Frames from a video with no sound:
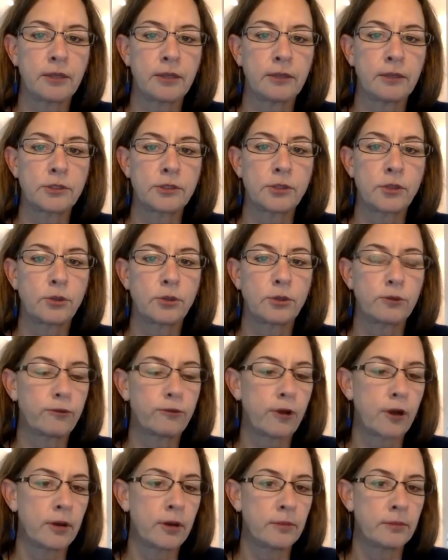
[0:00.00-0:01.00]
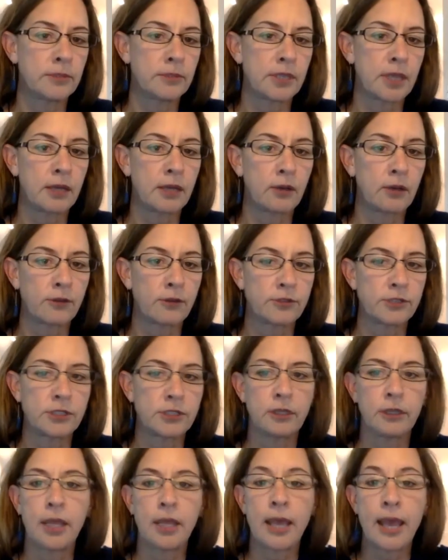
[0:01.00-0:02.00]
solar farms and
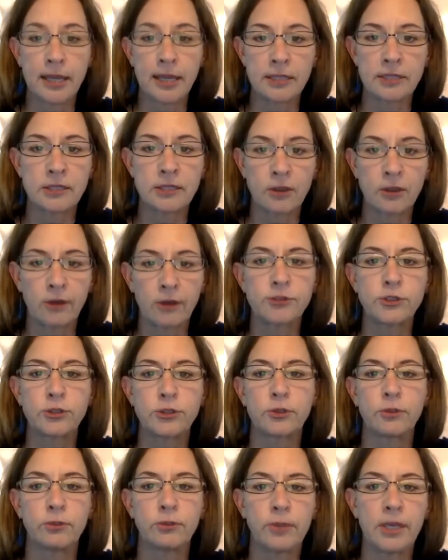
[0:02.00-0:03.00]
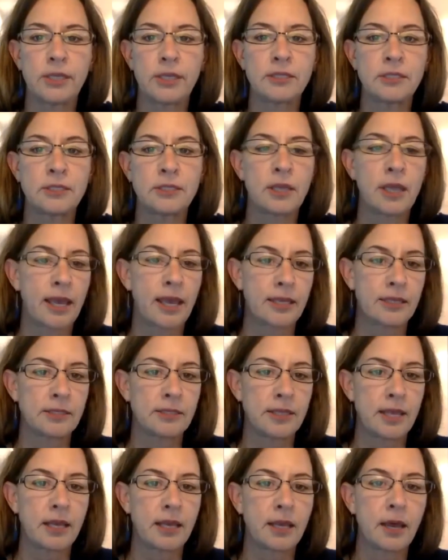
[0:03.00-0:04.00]
offshore wind as
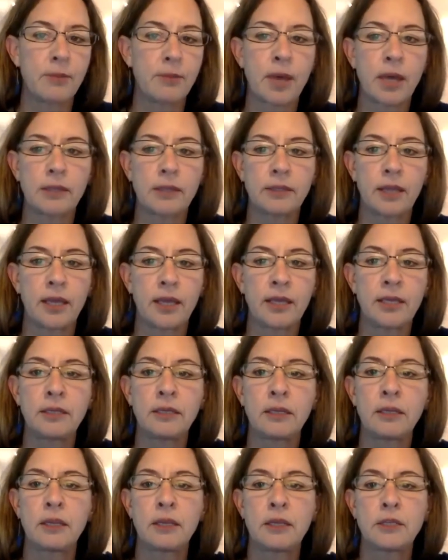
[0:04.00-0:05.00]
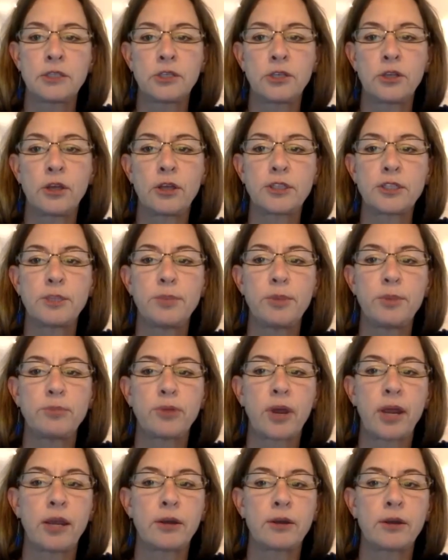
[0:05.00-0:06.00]
they come online, should also be
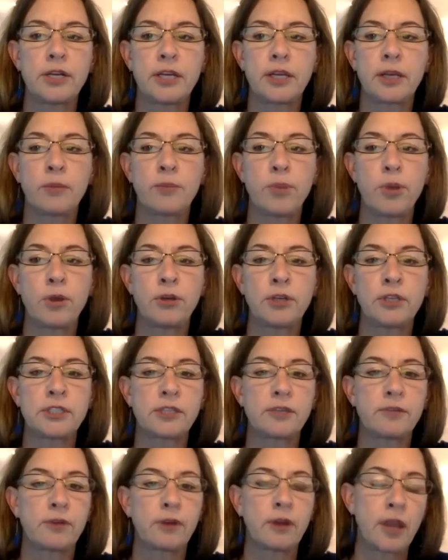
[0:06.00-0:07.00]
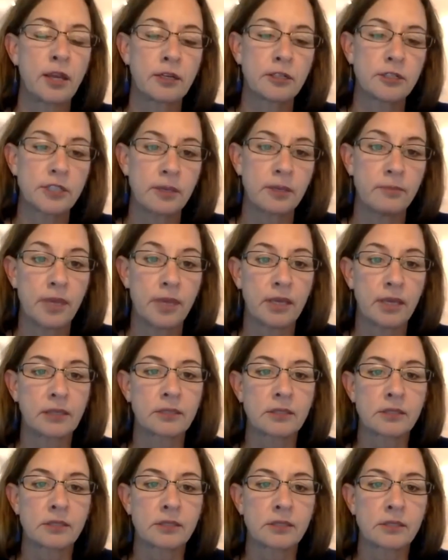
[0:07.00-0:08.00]
priority components of our energy
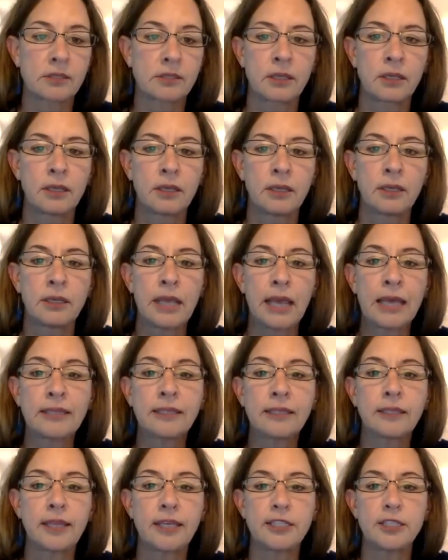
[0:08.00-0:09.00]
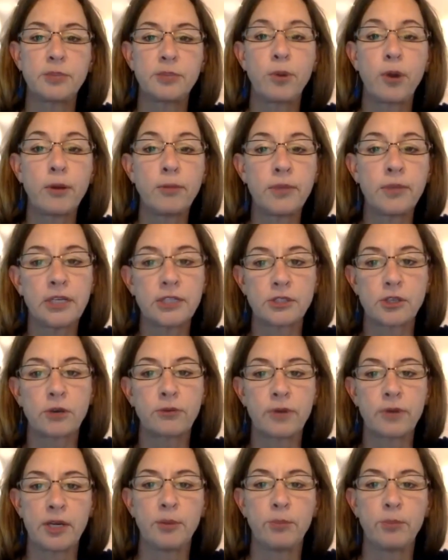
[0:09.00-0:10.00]
mix. And the Light Department is
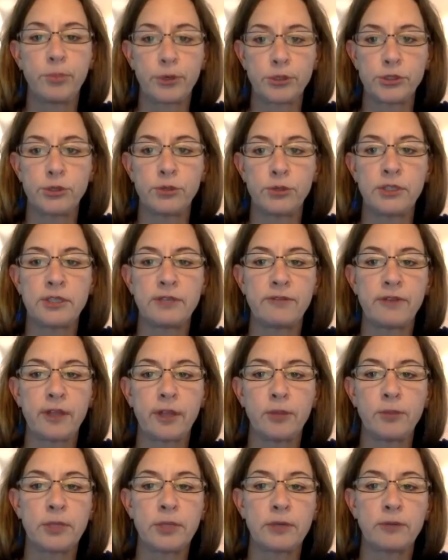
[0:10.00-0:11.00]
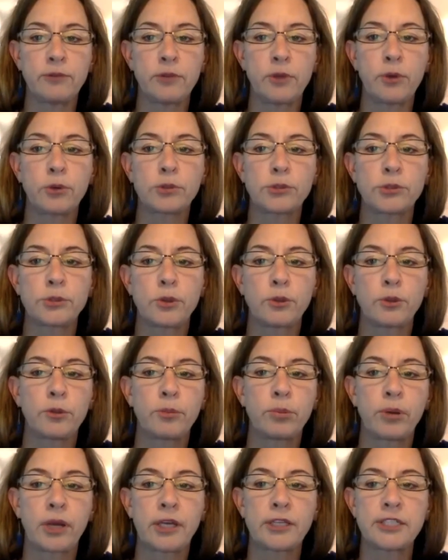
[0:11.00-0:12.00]
already pursuing development of local solar
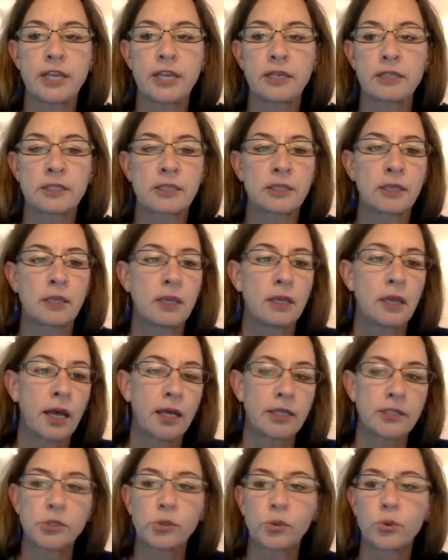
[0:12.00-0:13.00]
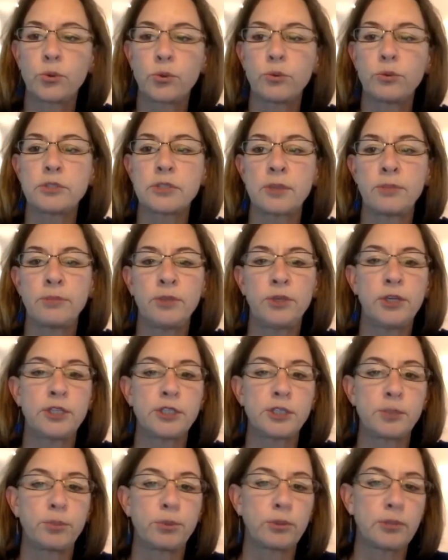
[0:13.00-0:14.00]
projects on schools and
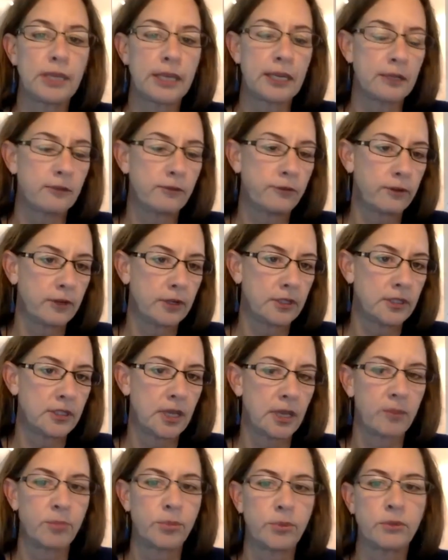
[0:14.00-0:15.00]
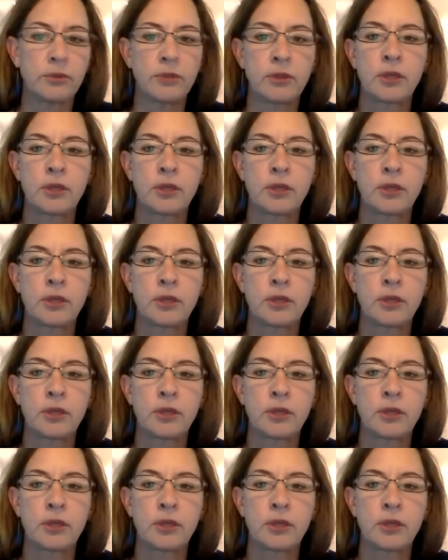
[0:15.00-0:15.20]
municipal land, for example,